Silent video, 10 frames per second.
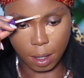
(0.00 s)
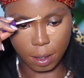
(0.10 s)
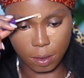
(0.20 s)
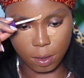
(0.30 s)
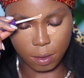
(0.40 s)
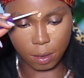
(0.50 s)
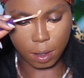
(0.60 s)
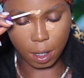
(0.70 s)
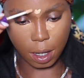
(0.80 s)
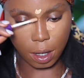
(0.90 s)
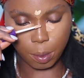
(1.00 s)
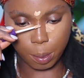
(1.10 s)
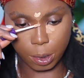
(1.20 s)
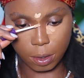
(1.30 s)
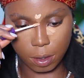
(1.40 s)
Can you just look at how
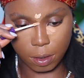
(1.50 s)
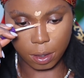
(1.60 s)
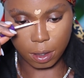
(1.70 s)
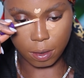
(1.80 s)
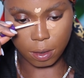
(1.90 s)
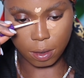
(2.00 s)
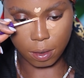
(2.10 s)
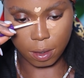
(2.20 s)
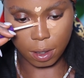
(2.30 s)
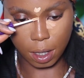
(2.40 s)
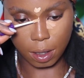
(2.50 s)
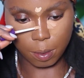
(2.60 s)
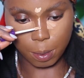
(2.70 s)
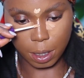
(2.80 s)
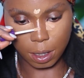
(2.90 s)
buttery this concealer
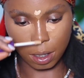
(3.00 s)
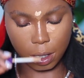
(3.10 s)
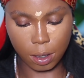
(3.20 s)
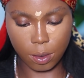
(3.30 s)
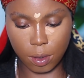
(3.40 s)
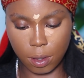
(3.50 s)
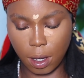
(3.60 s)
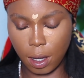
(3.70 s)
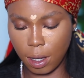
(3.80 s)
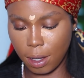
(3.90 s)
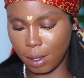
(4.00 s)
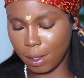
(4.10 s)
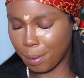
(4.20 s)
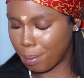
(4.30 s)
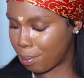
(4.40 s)
is blending out? Ha!
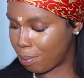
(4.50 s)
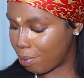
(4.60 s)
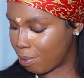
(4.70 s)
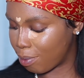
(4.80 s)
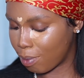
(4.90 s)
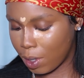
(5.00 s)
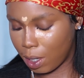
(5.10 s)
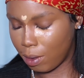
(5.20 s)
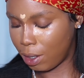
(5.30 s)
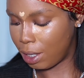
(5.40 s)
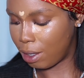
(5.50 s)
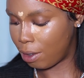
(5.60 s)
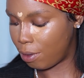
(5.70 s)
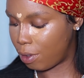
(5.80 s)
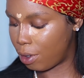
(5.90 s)
When I did the